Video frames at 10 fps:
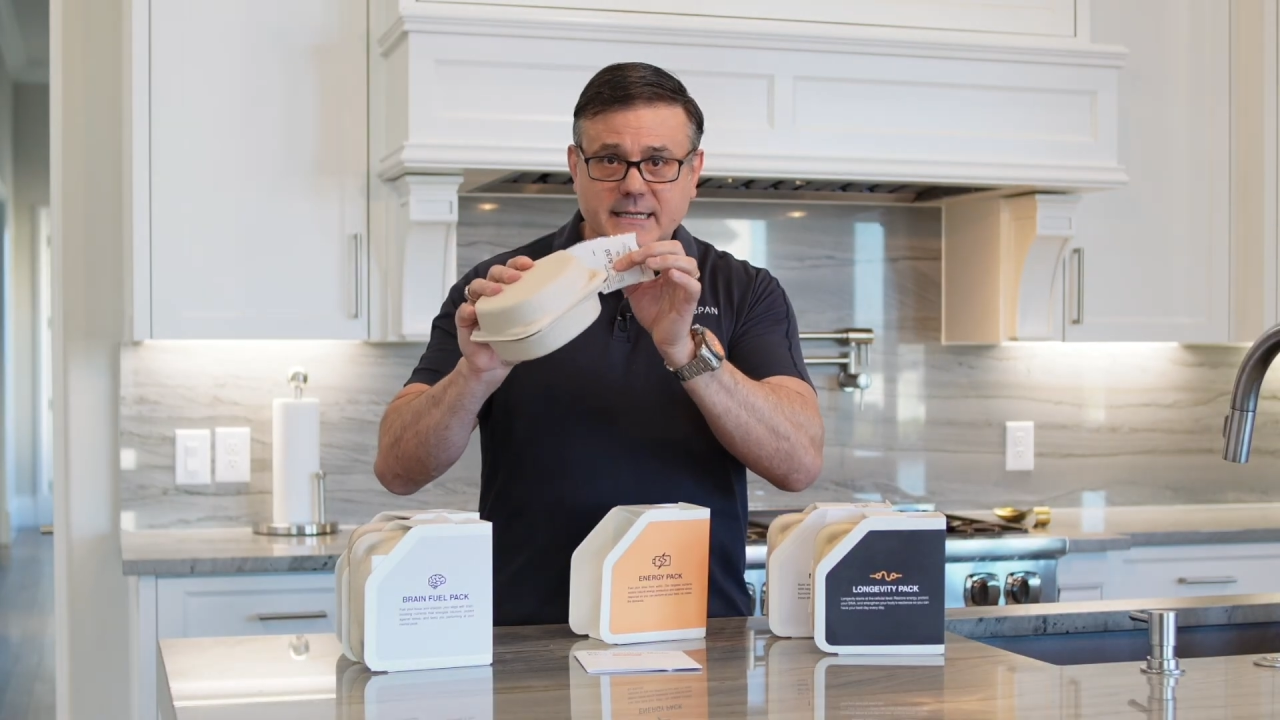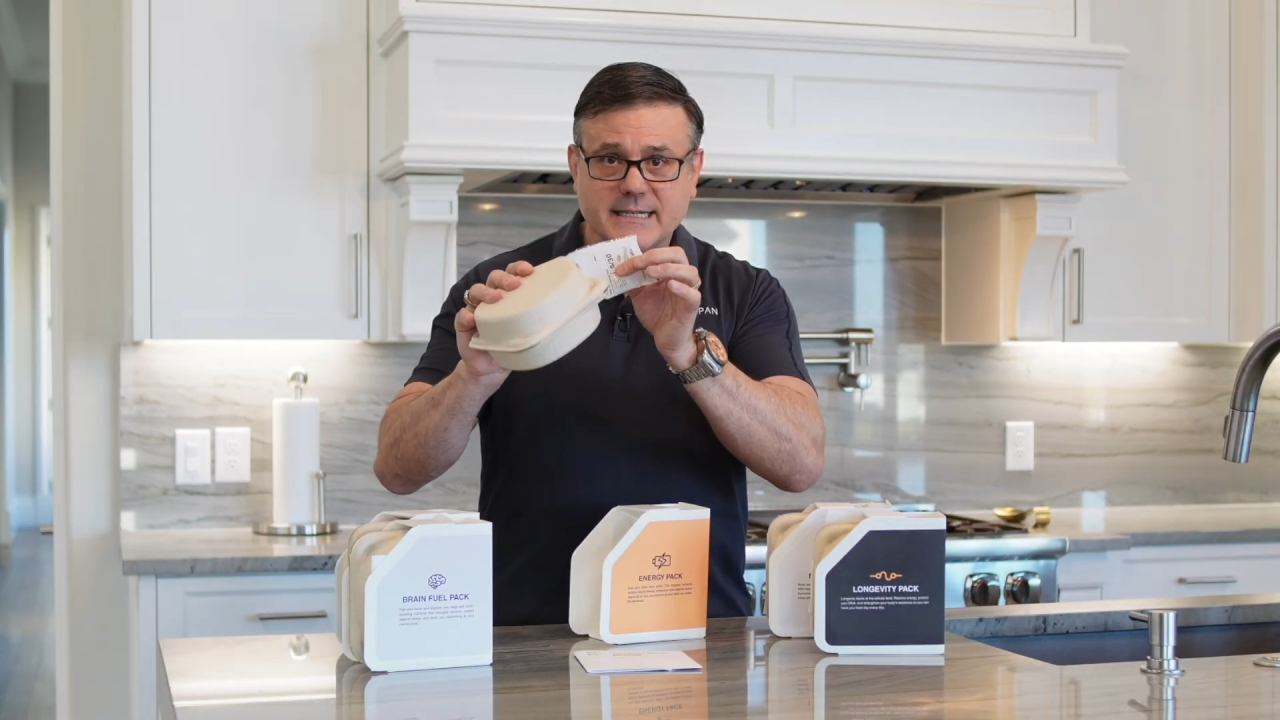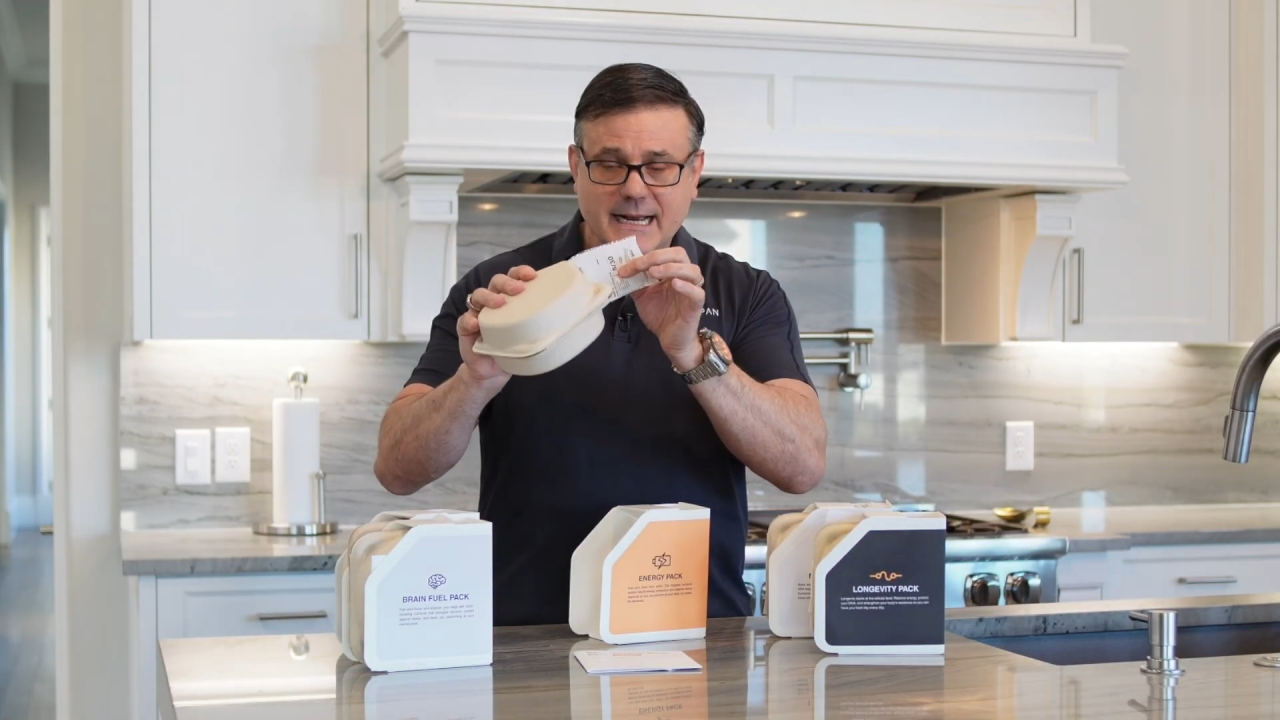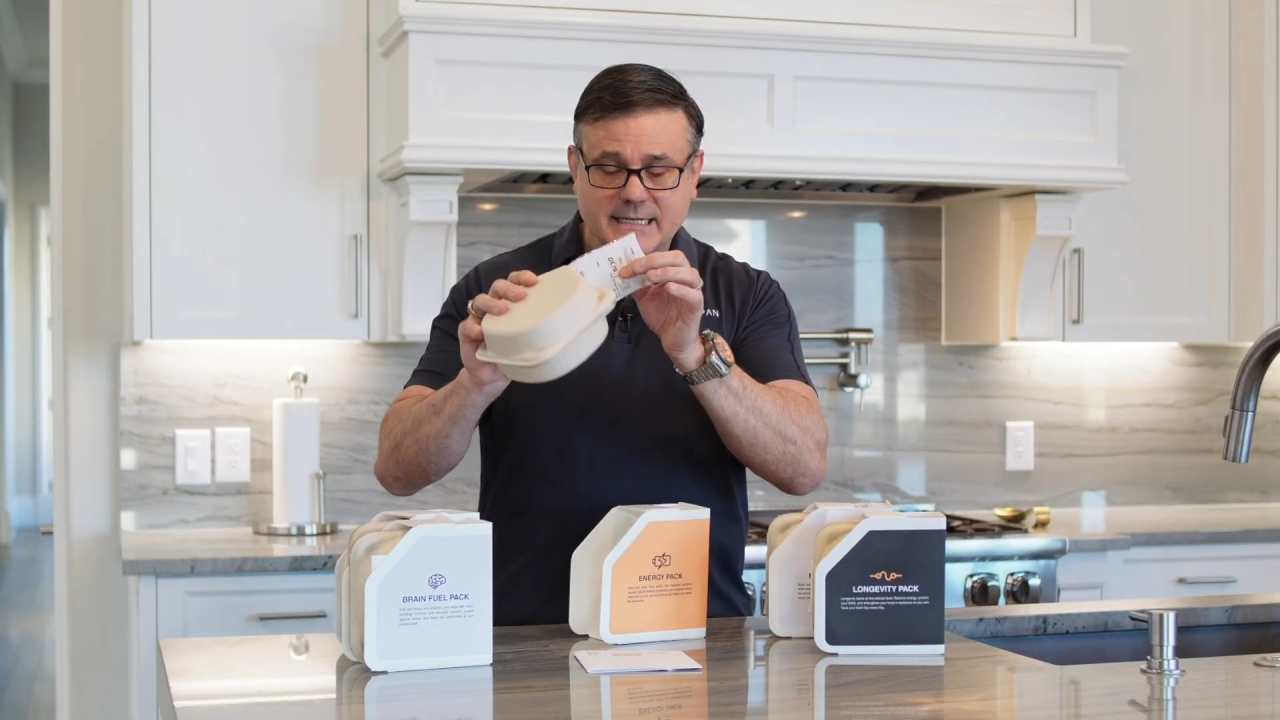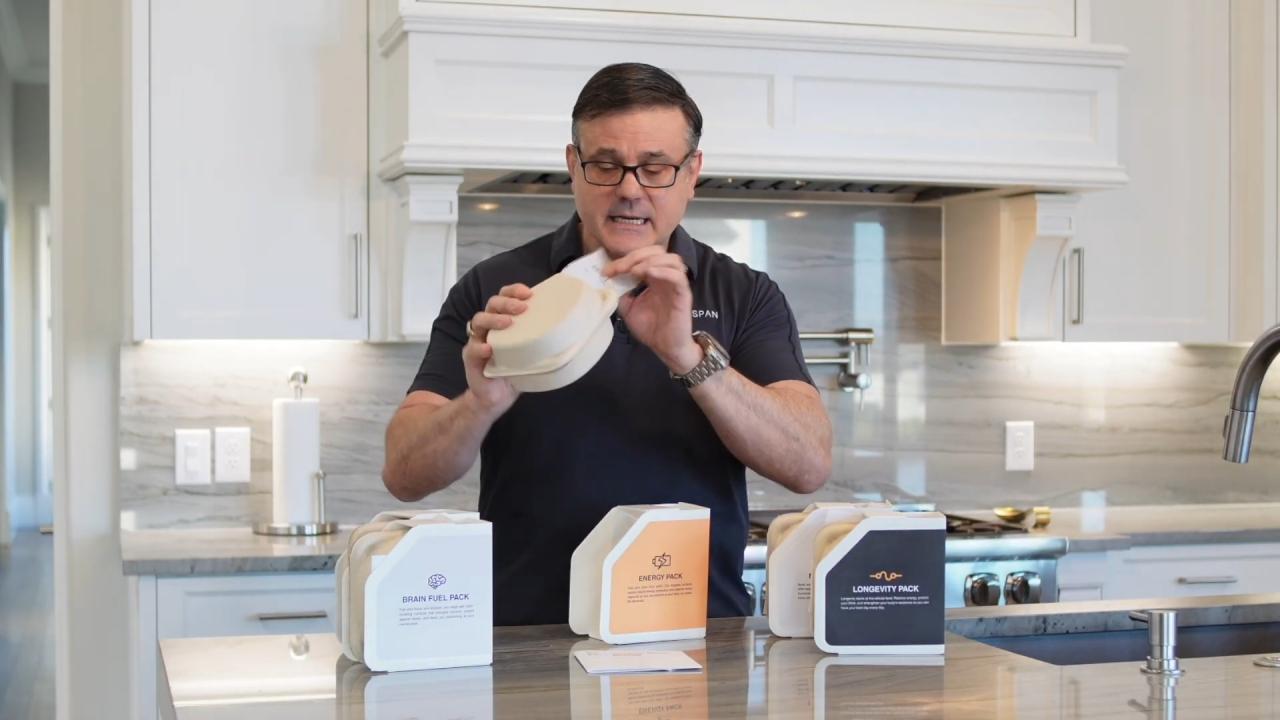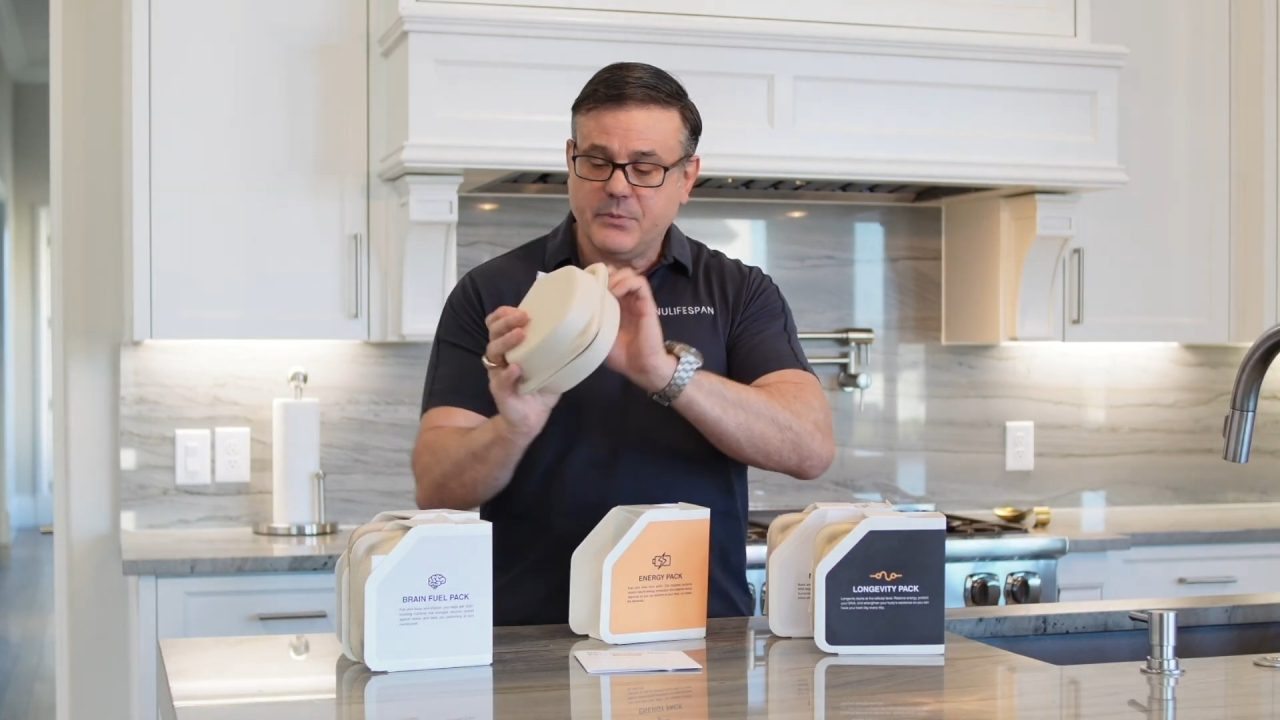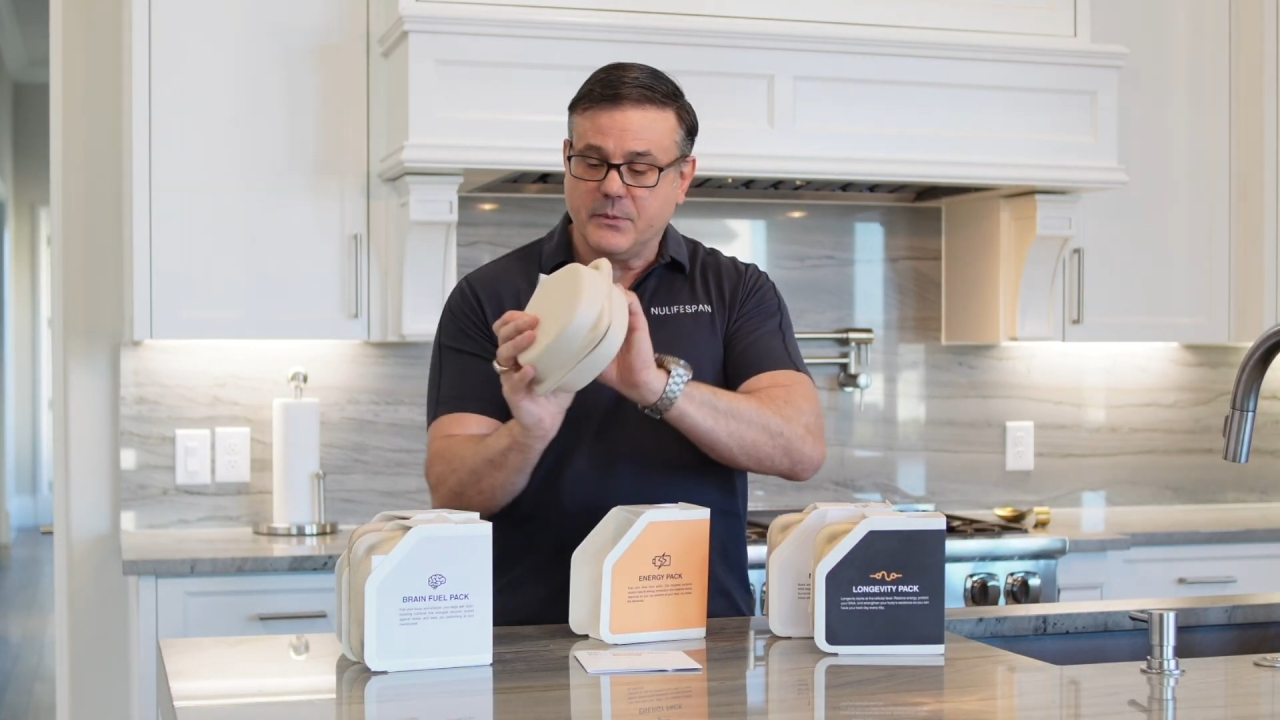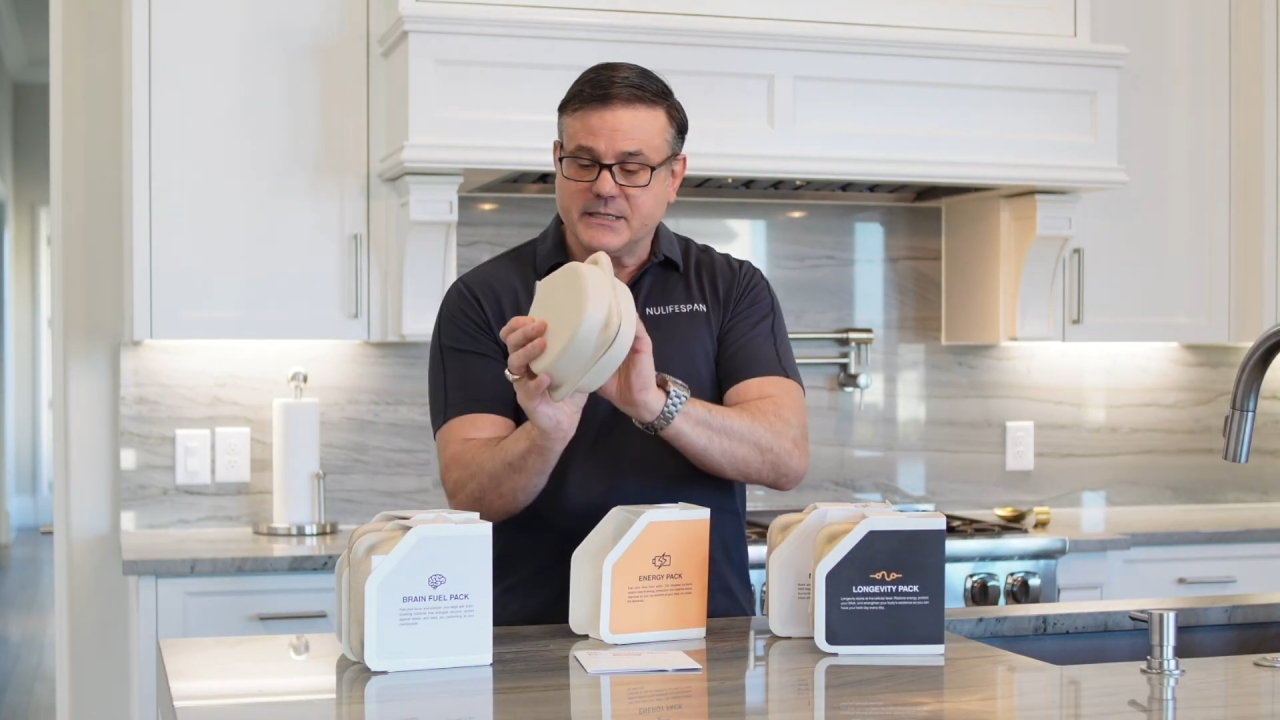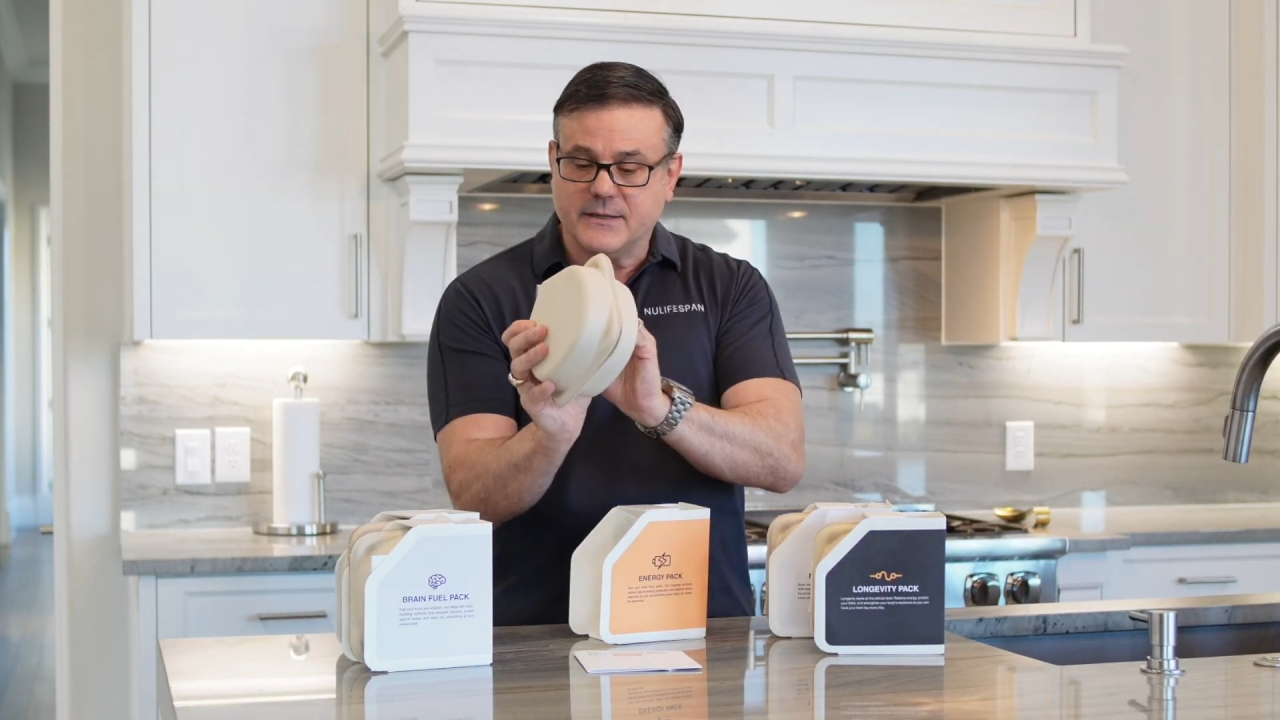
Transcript: exact supplements.